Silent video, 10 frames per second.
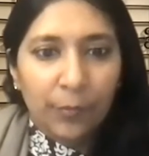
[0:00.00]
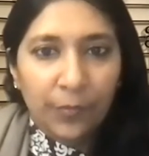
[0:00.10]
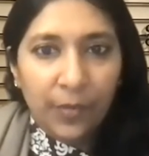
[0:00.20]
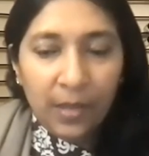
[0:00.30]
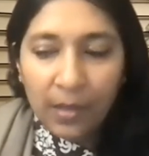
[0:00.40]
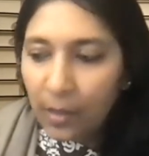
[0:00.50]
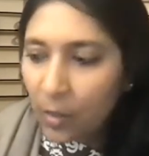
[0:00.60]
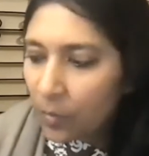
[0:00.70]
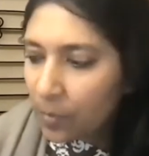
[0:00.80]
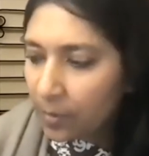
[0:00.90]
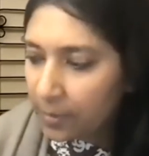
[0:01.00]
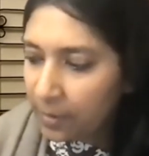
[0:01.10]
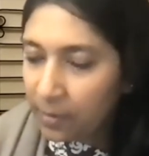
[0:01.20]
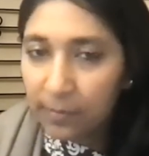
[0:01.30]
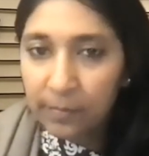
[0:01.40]
Feel your
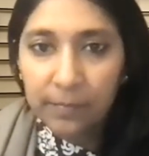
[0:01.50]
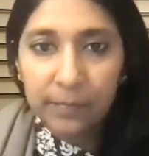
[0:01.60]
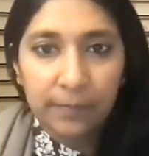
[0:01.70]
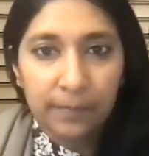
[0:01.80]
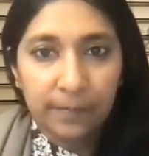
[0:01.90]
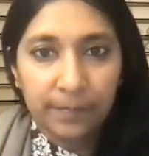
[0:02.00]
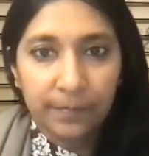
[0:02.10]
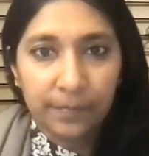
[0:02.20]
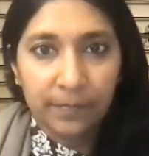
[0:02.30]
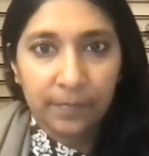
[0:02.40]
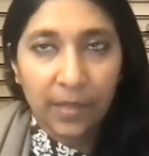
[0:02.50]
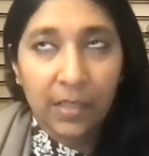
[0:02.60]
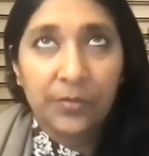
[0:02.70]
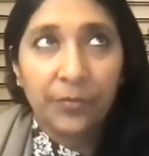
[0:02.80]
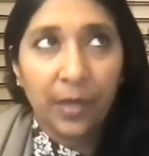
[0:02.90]
body.
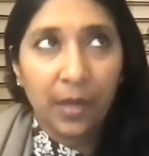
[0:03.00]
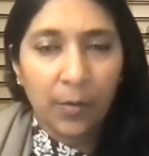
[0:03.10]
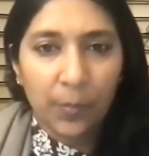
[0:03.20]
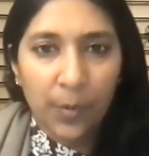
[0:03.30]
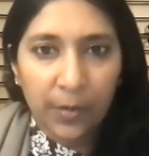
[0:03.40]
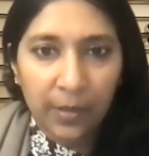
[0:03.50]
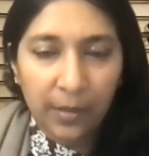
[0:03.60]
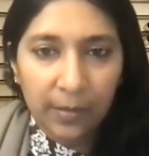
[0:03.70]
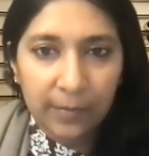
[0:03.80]
Let's feel our body.